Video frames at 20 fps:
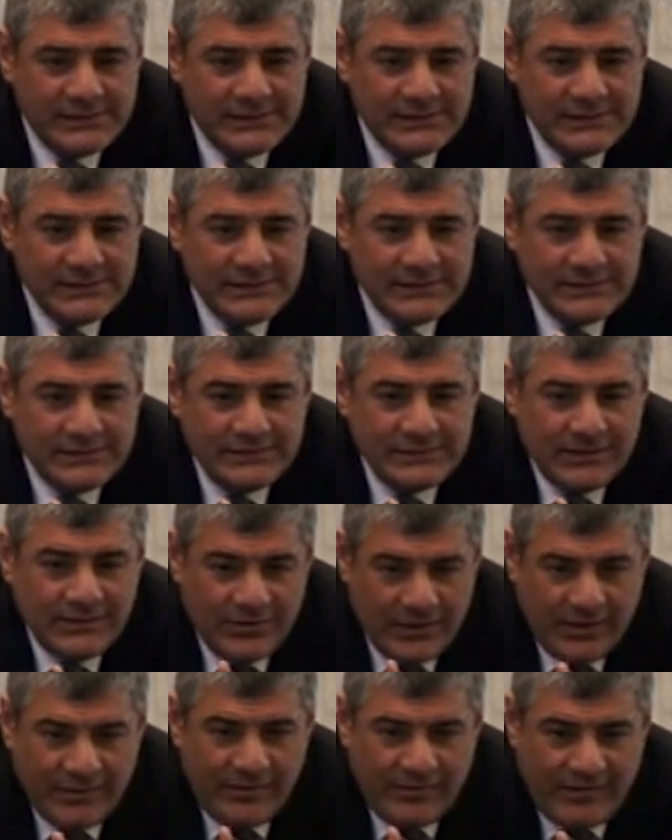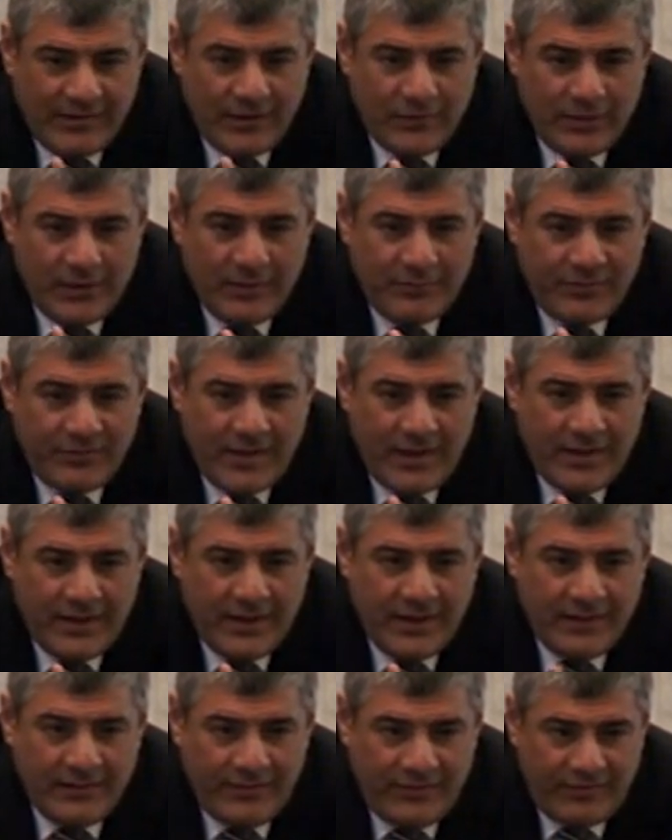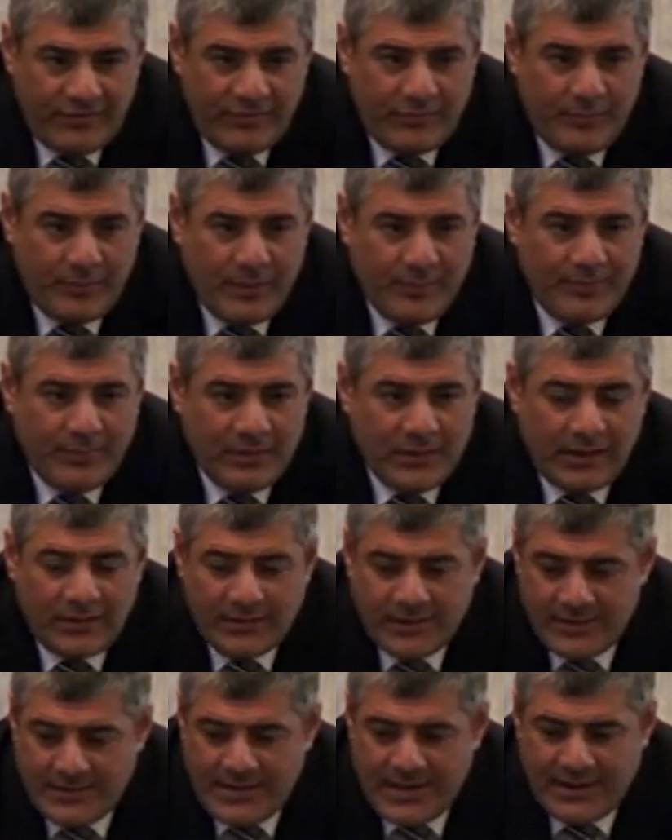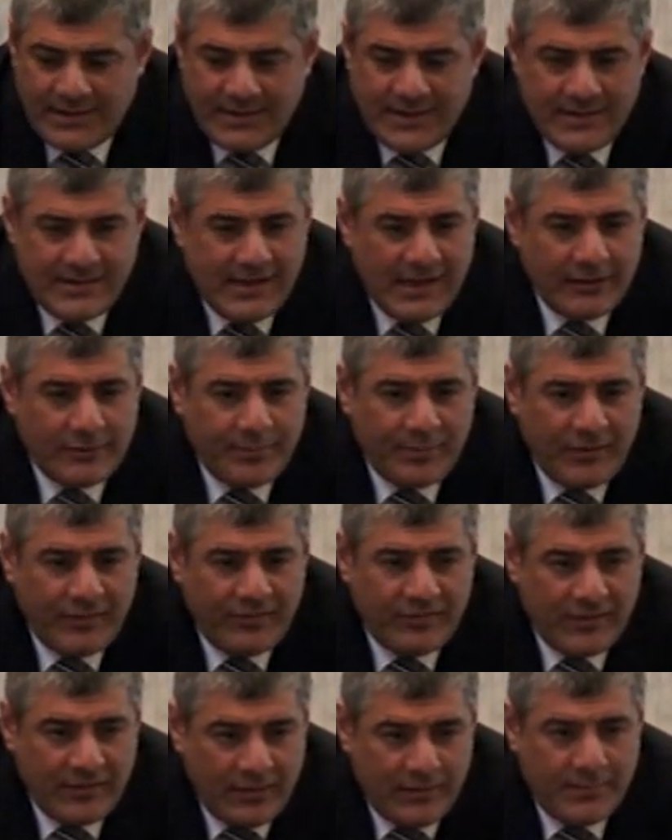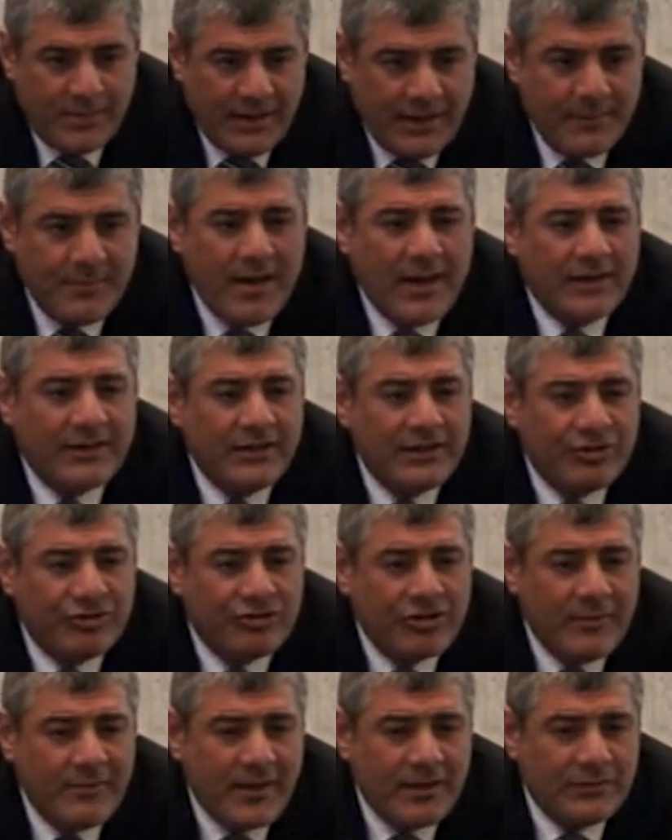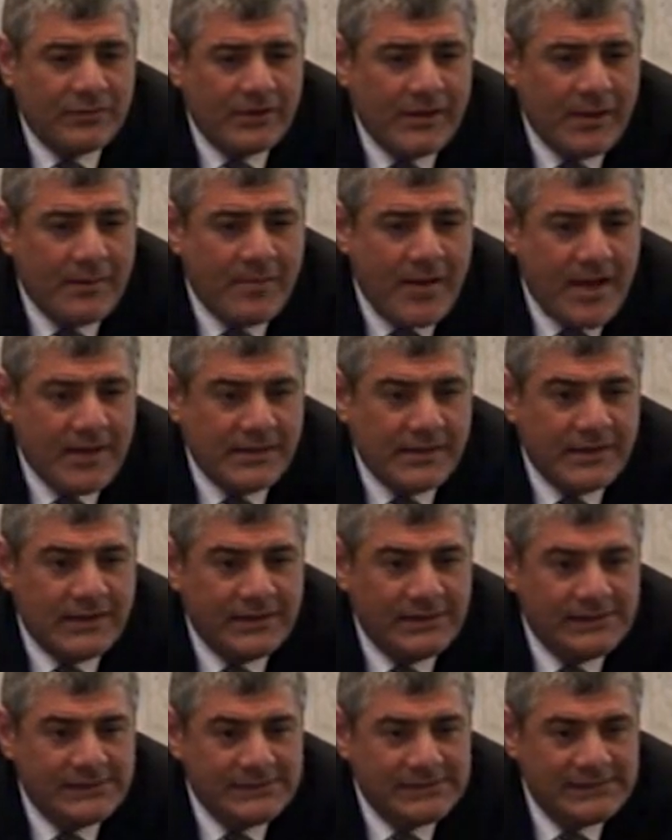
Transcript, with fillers: Do you understand what I'm saying here? This is people that could take the dead person and bring back the neshama to their body.